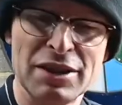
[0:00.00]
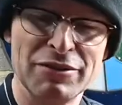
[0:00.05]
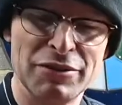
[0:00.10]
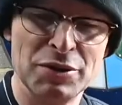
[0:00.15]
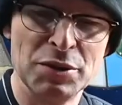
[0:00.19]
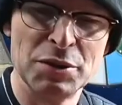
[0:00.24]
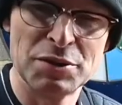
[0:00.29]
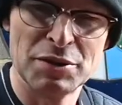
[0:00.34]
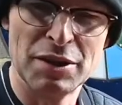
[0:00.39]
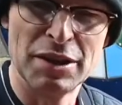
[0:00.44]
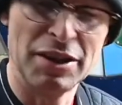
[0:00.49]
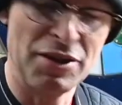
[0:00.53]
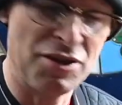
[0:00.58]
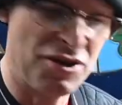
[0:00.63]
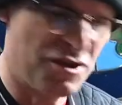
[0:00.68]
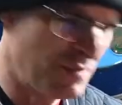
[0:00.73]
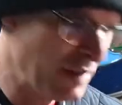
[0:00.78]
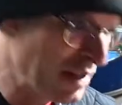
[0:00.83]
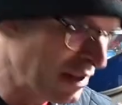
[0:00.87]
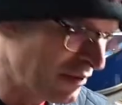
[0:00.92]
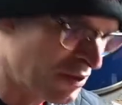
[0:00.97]
forward to a
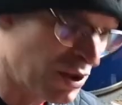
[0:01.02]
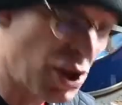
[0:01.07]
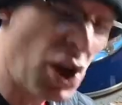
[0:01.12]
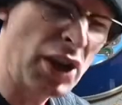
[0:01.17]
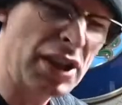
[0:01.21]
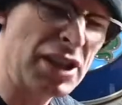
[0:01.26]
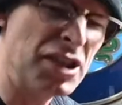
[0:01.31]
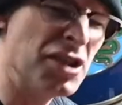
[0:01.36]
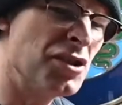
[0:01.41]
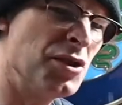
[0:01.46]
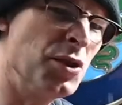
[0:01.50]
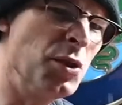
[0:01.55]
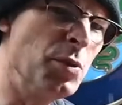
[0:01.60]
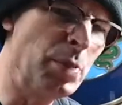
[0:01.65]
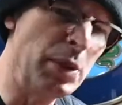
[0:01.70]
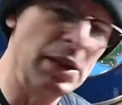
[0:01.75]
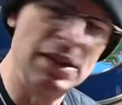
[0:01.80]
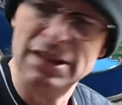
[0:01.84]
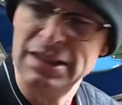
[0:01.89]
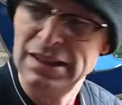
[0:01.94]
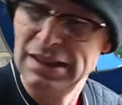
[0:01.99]
lunch made of turkey
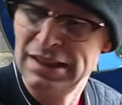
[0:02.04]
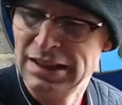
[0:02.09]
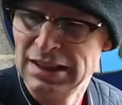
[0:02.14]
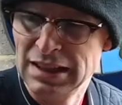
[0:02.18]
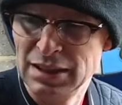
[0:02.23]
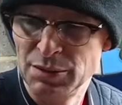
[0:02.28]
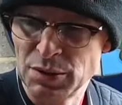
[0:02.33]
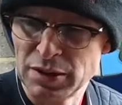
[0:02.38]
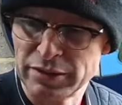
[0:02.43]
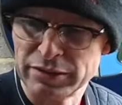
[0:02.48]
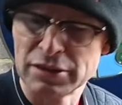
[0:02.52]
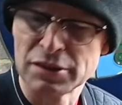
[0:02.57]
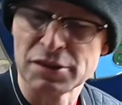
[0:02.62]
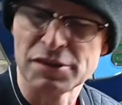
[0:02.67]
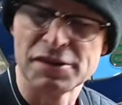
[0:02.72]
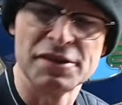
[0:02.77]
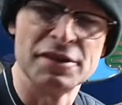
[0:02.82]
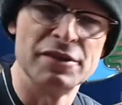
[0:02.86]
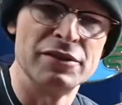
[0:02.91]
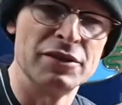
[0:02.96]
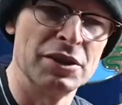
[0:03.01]
soup and whatever
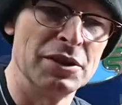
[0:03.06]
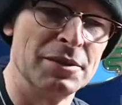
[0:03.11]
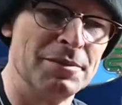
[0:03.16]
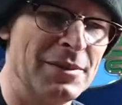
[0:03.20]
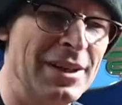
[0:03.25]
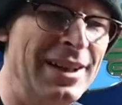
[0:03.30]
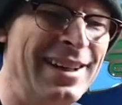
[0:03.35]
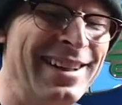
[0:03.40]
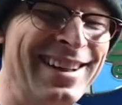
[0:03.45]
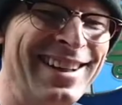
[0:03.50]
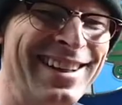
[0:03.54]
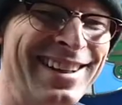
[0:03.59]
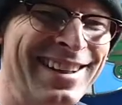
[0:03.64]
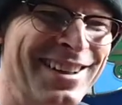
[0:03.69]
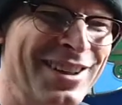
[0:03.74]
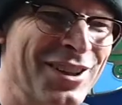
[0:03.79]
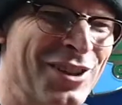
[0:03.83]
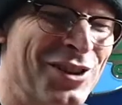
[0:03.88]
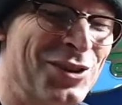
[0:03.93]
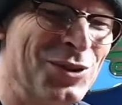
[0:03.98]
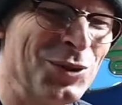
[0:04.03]
else you've got
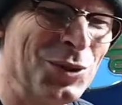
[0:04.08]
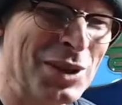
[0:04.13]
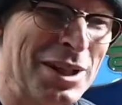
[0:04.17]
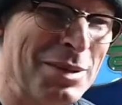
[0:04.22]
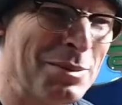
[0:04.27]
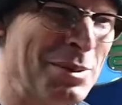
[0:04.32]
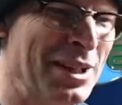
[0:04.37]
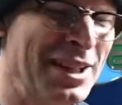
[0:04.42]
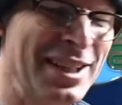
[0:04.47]
stored up.